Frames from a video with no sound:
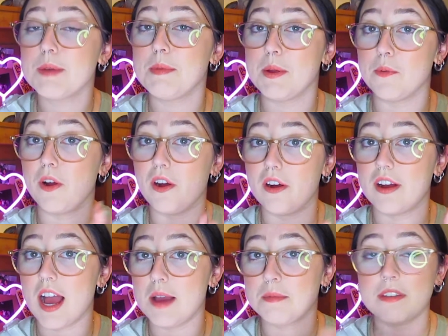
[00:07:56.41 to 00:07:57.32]
me wrong,
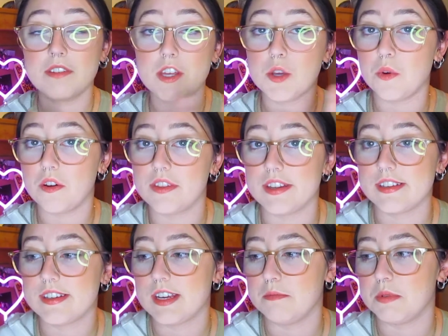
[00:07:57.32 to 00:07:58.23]
I'm giving you all these
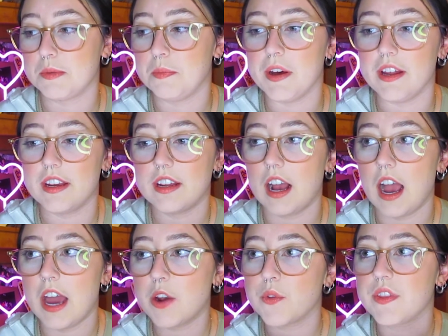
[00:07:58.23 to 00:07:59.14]
tips, but
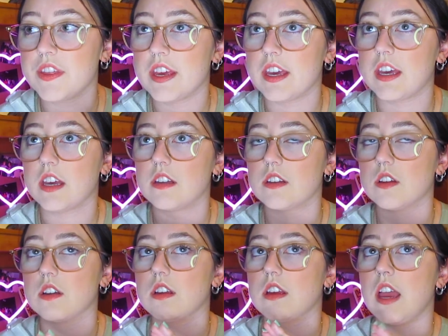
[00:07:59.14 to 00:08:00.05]
I don't think
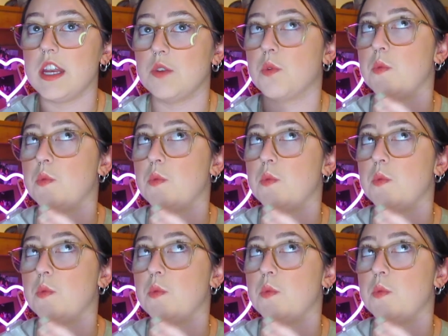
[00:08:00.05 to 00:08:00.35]
anyone